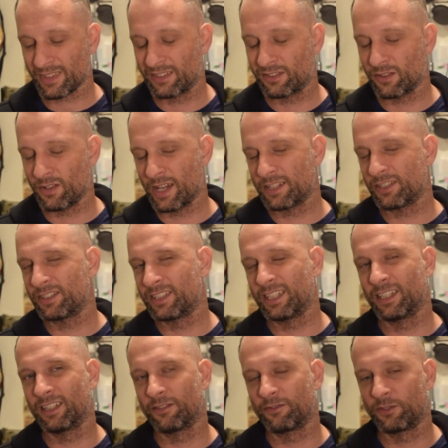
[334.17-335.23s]
So I just
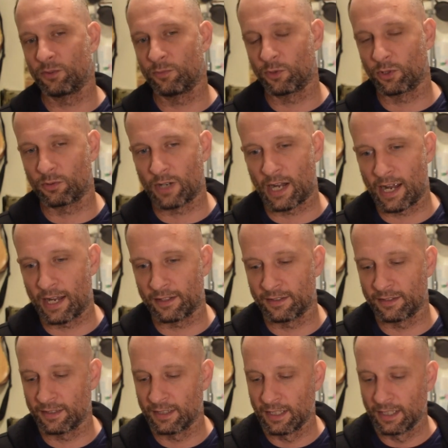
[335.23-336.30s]
needed a few more
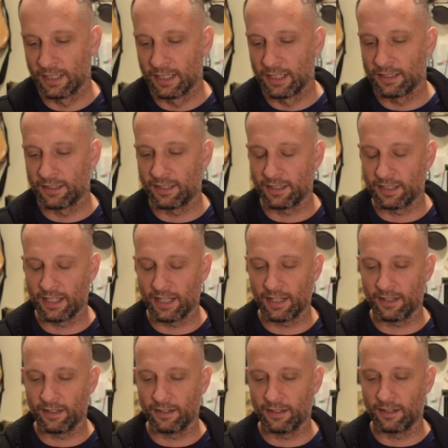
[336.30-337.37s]
rides to
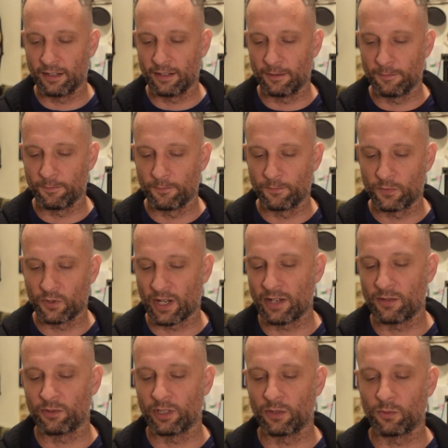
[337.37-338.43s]
get, so I
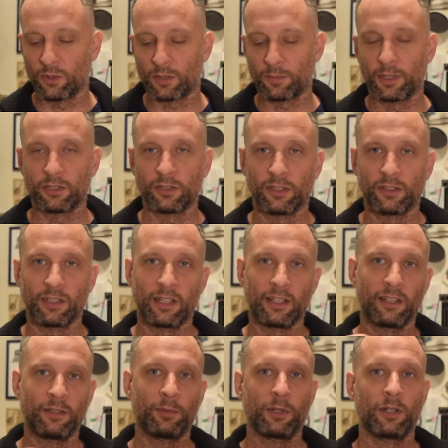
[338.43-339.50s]
didn't really work much on Sunday.
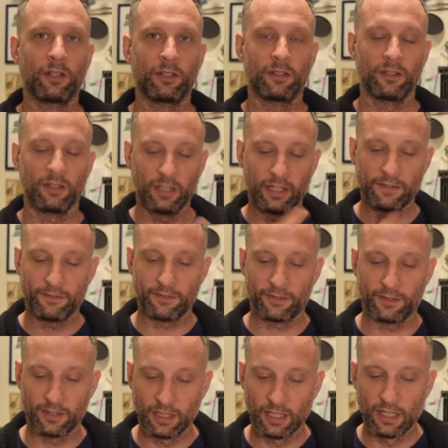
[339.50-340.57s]
Let's put on
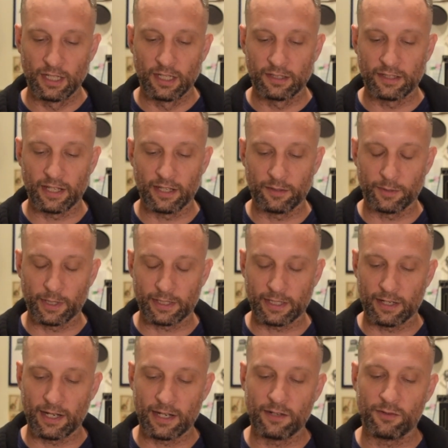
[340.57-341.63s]
Lyft's daily
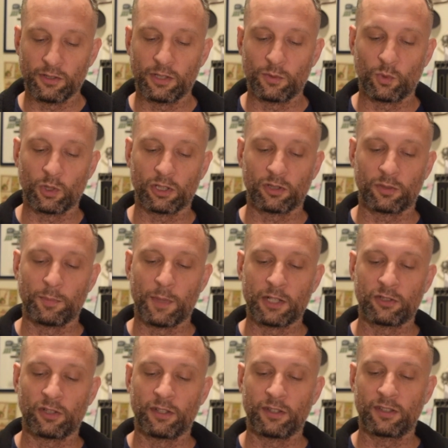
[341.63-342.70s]
breakdown. I didn't really work
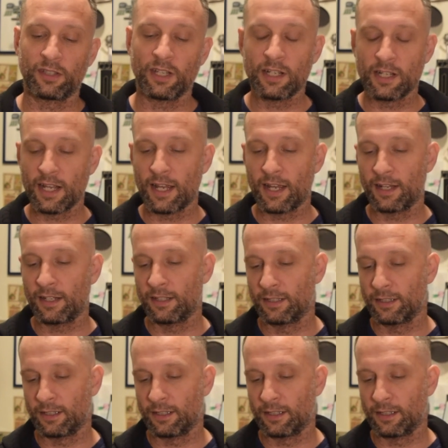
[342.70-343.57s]
much on Sunday